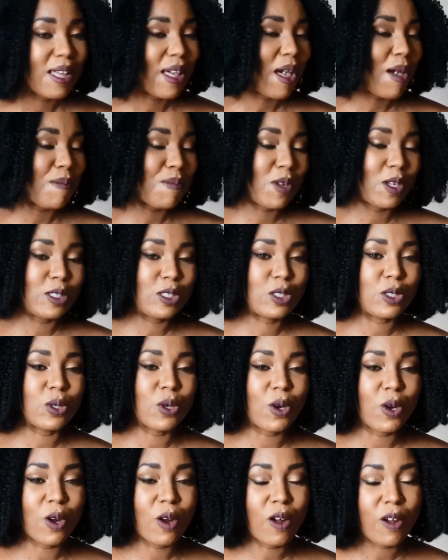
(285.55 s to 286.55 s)
I'm not
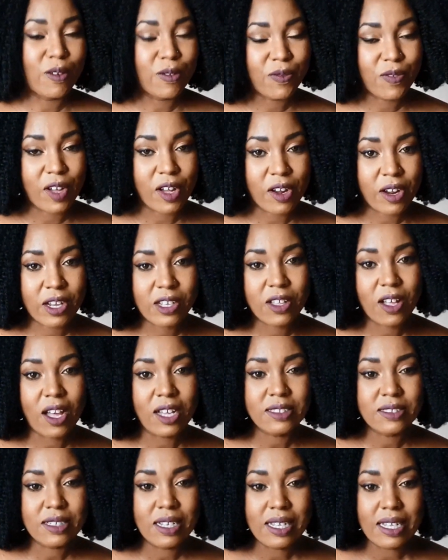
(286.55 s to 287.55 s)
sure how far I got.